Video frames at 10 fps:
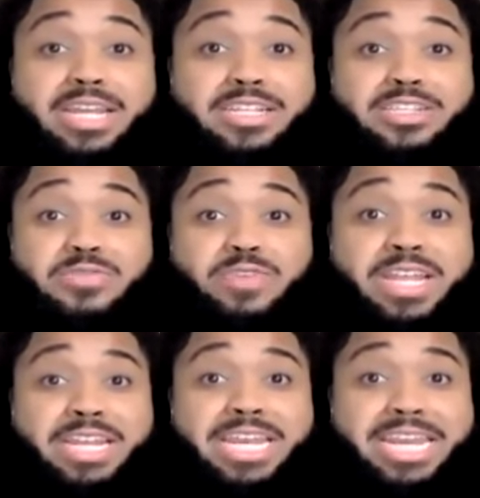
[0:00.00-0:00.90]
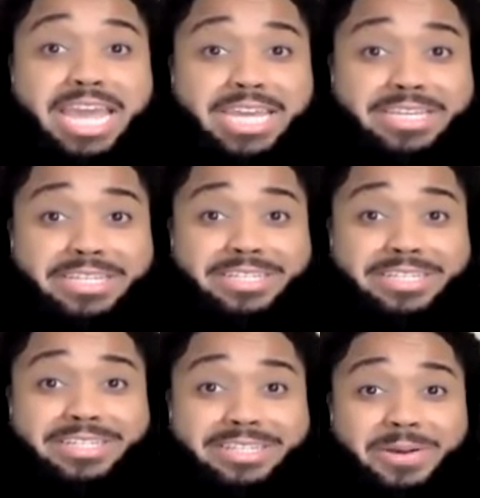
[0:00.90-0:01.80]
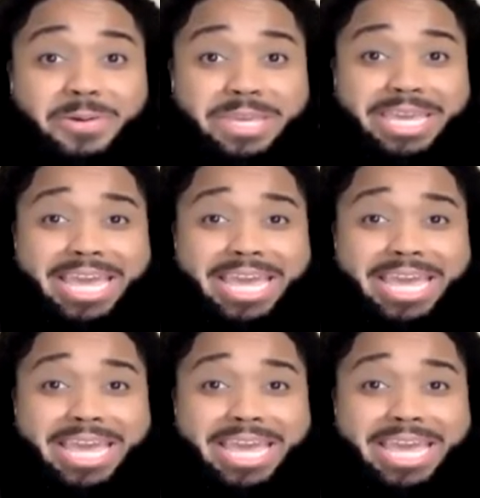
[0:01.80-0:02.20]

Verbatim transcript: necklace around their neck.